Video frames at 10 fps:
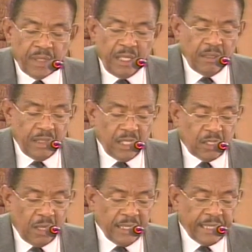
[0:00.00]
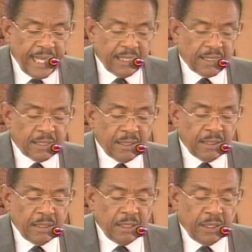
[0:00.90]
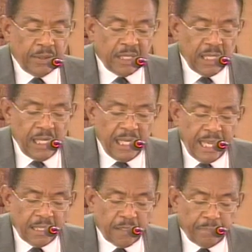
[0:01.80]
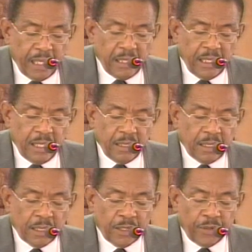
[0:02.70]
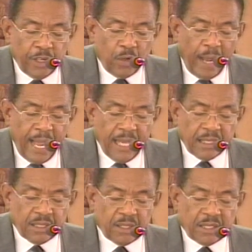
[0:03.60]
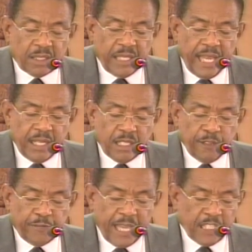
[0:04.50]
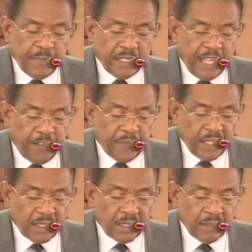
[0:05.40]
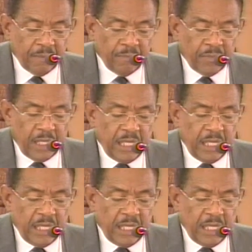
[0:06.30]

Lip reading: In this context, resilience building requires sustained investment efforts in